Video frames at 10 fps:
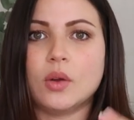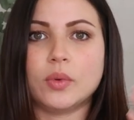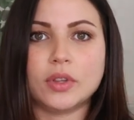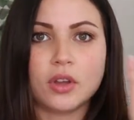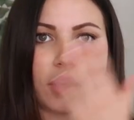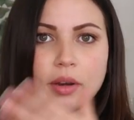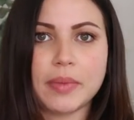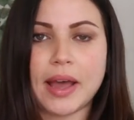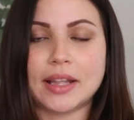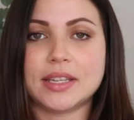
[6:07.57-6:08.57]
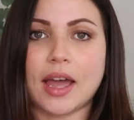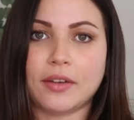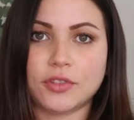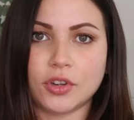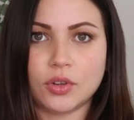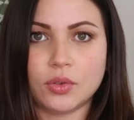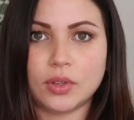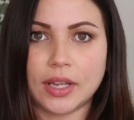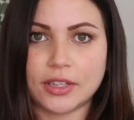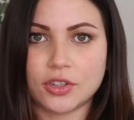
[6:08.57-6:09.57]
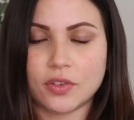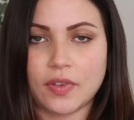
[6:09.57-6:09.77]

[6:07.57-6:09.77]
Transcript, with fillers: with cotton pads after you cleanse your